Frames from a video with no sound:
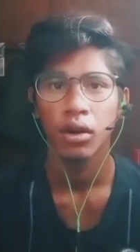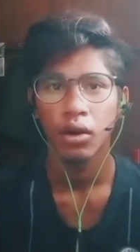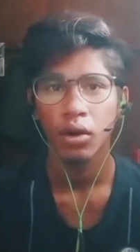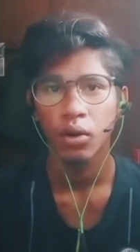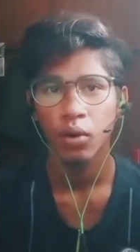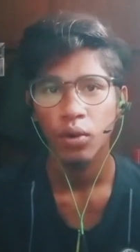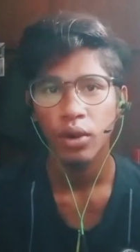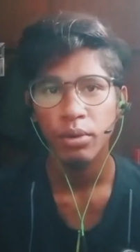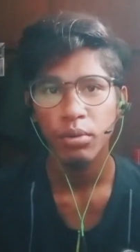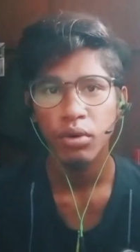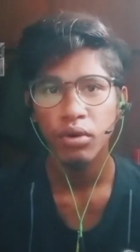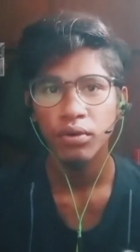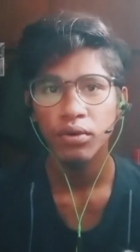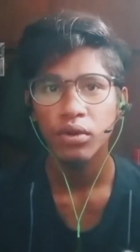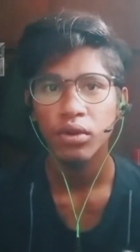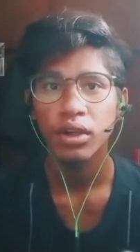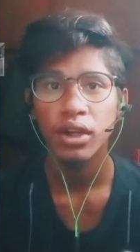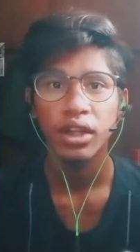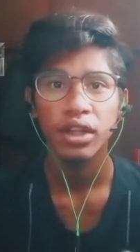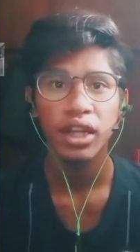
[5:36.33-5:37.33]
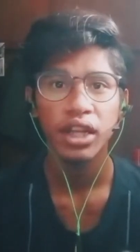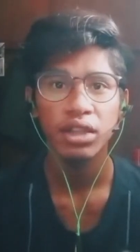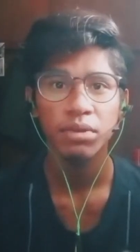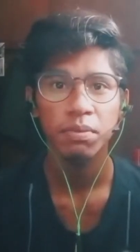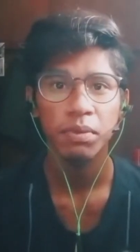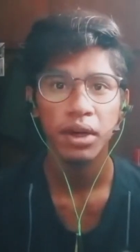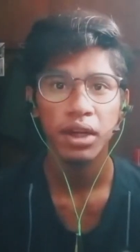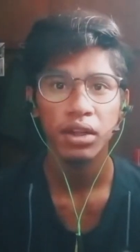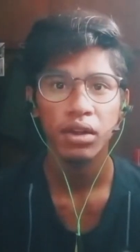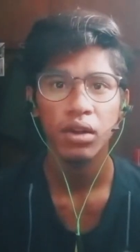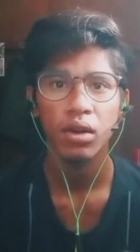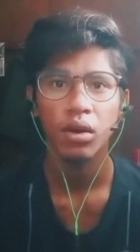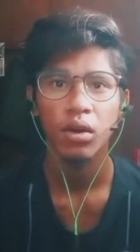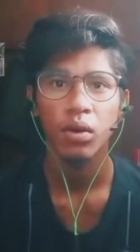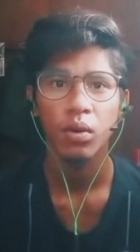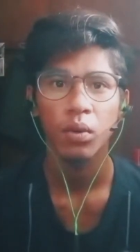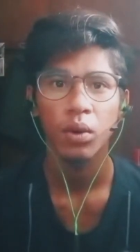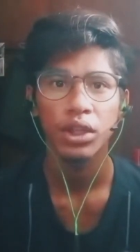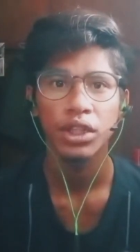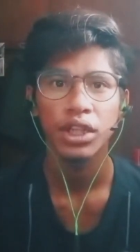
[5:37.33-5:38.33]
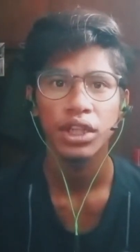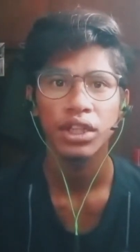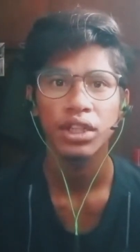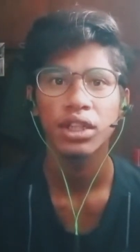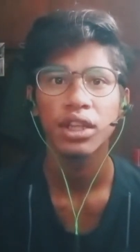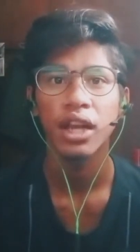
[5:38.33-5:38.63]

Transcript: We move to the next part, which is the